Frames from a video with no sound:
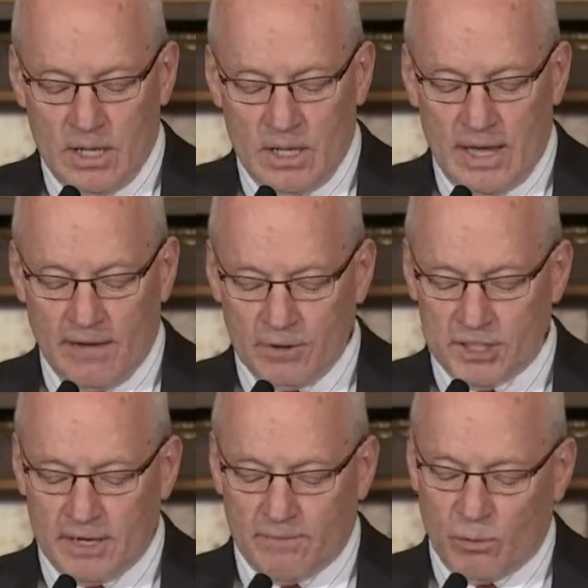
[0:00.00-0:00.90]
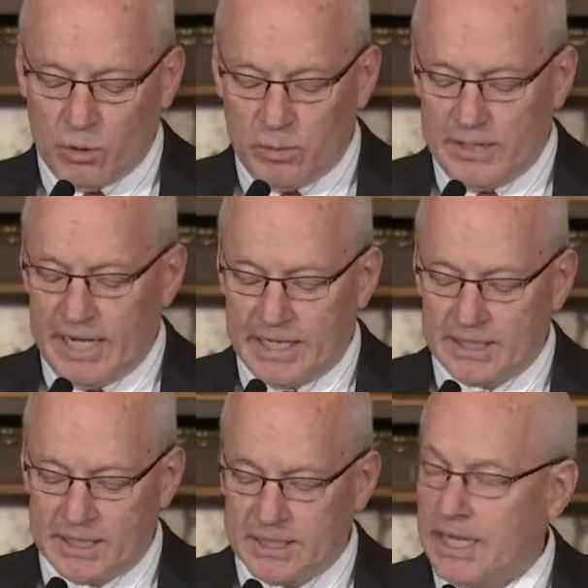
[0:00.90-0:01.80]
Every step forward we take as
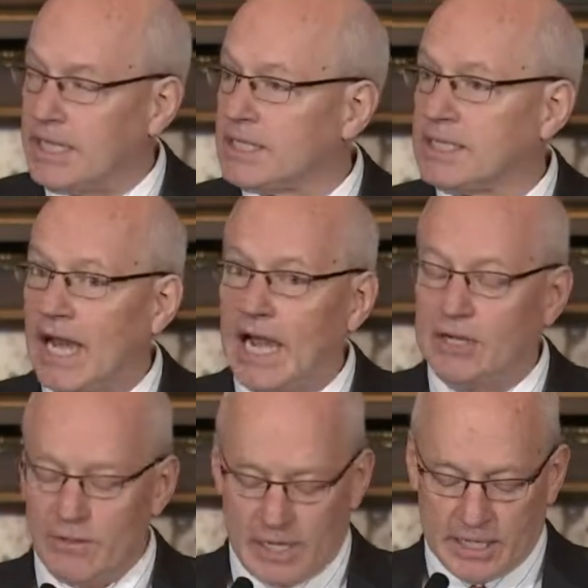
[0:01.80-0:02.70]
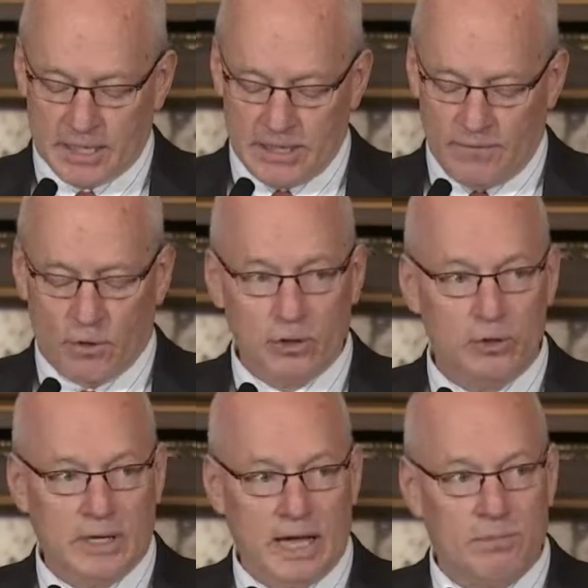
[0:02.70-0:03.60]
a state is tied to the legacy of those who
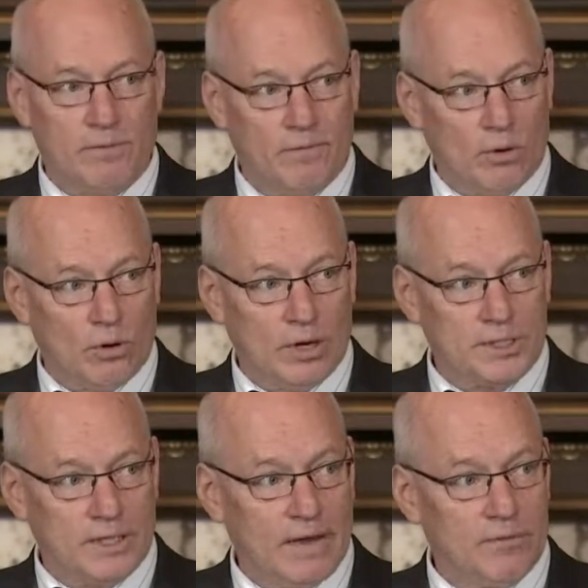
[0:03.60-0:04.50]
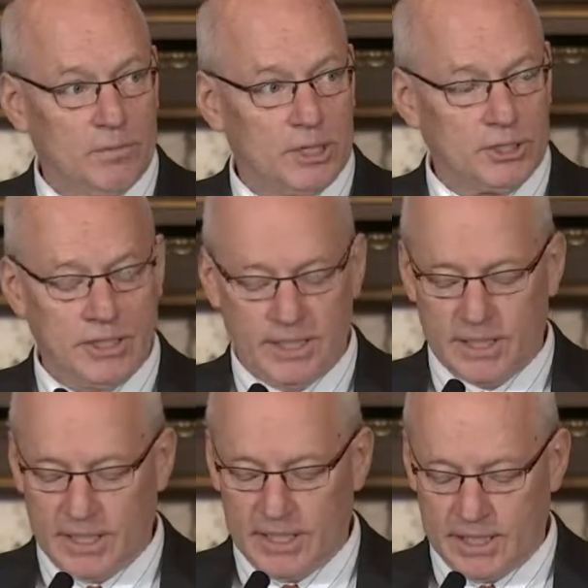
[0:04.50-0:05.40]
came before, as the governor mentioned
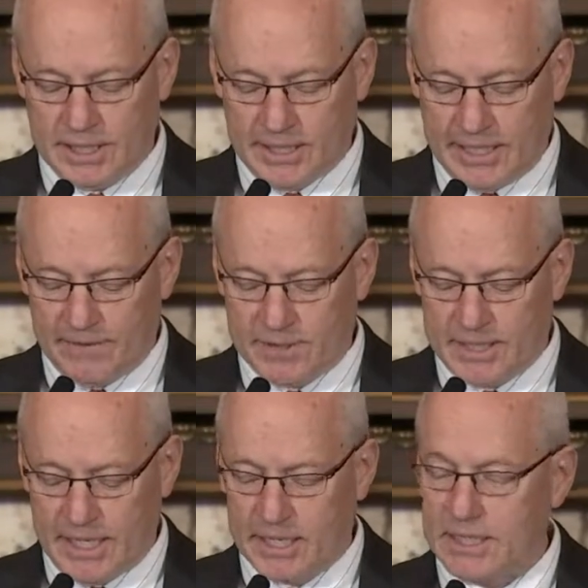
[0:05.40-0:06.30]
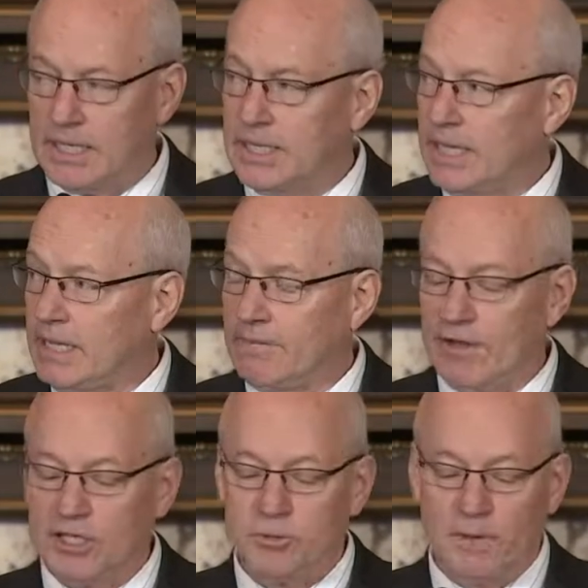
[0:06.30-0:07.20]
in his State of the State. An
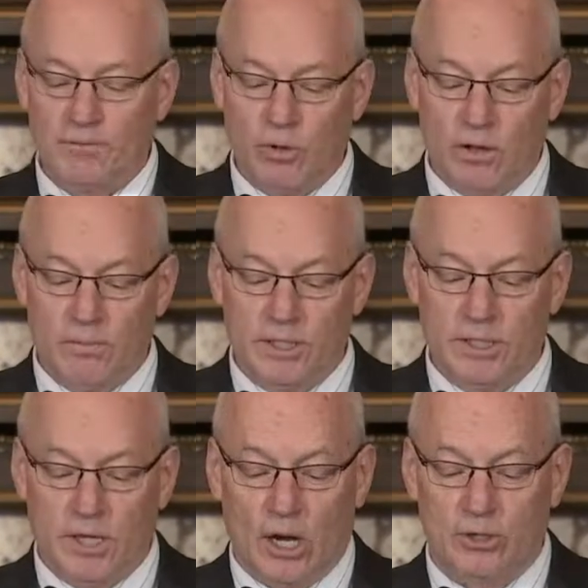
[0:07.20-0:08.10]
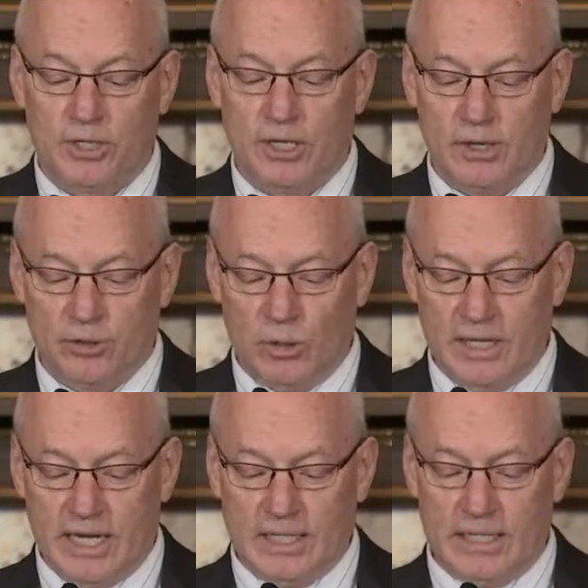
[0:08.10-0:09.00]
investment of $12 million in
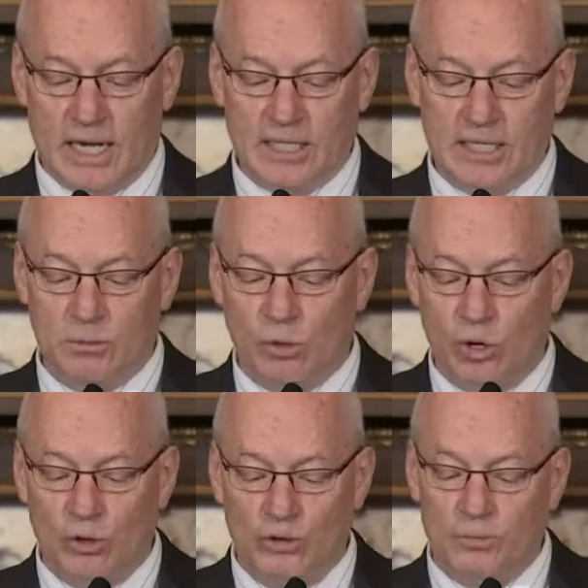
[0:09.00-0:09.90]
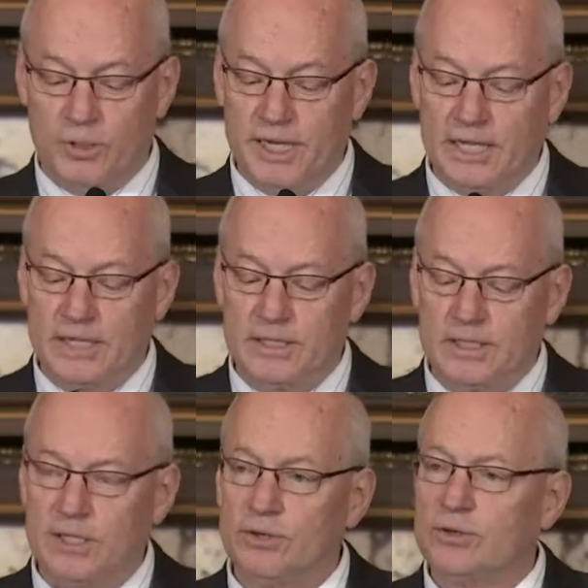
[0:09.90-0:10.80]
2018-19 will go to protecting
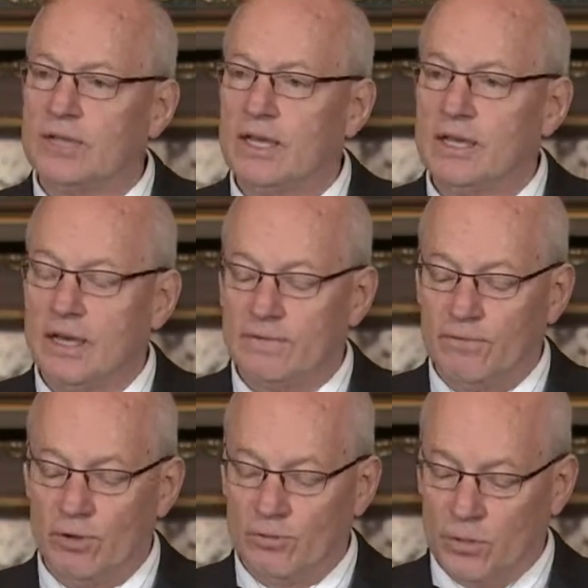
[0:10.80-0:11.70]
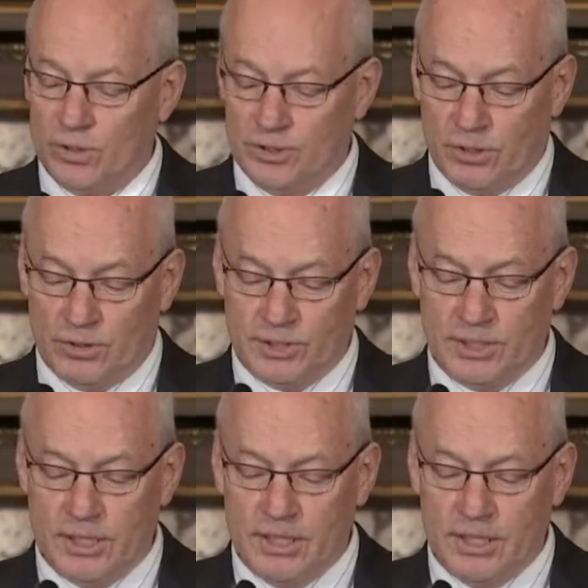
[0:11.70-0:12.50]
seniors and vulnerable adults.